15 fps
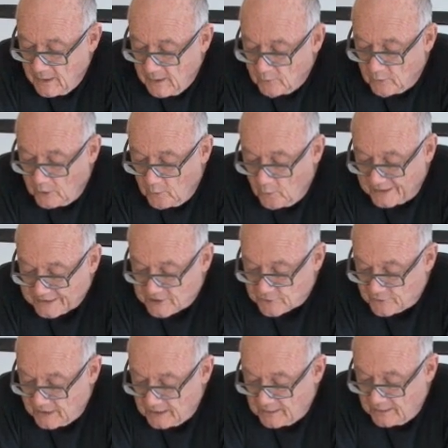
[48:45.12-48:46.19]
Well,
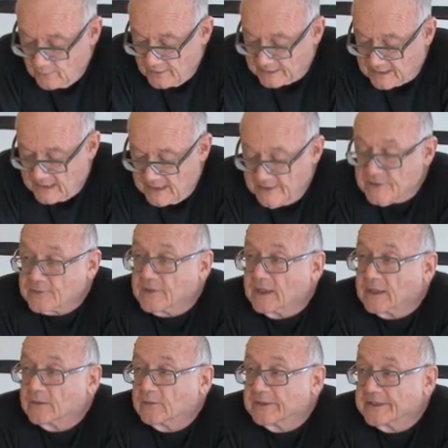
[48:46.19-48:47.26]
what kind of
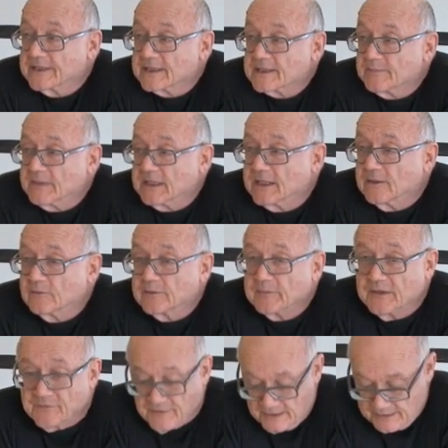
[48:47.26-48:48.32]
struggle would this be? It would
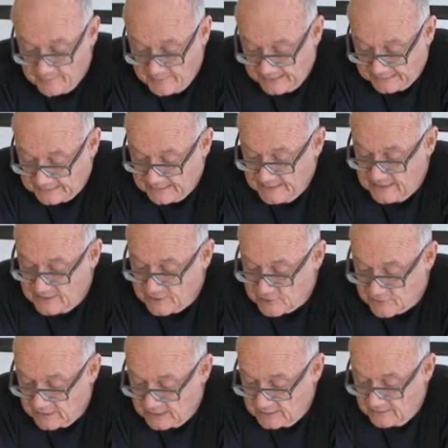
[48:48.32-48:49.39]
be fundamentally a
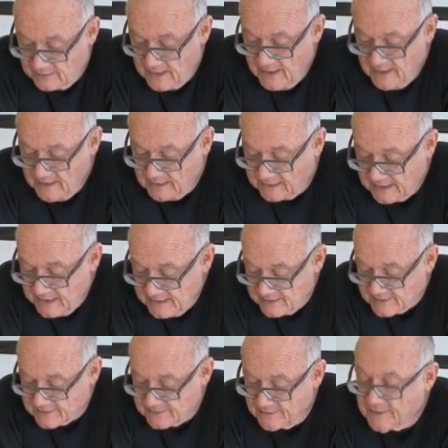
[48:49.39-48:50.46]
struggle
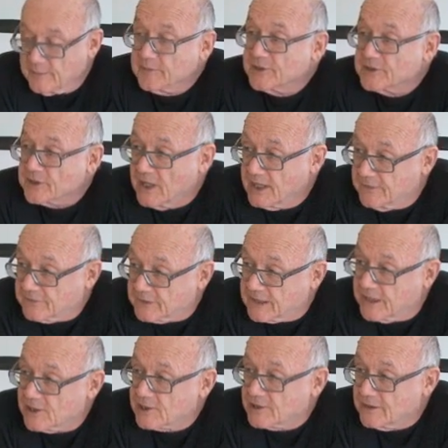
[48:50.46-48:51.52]
against the
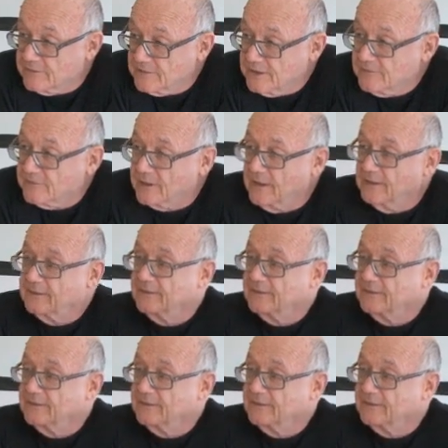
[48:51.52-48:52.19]
personification of evil.